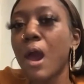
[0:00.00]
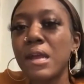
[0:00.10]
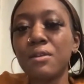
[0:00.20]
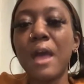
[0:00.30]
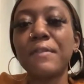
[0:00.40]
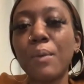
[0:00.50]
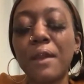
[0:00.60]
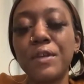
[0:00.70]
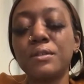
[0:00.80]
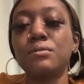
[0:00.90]
He don't have no way to
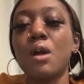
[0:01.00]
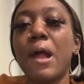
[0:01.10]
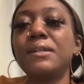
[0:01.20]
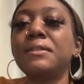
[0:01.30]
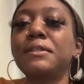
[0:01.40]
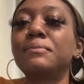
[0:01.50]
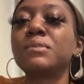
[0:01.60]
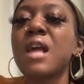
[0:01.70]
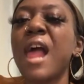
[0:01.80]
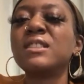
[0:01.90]
feel. I
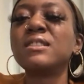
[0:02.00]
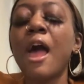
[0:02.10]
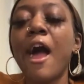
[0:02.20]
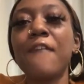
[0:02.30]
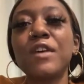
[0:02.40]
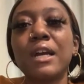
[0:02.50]
feel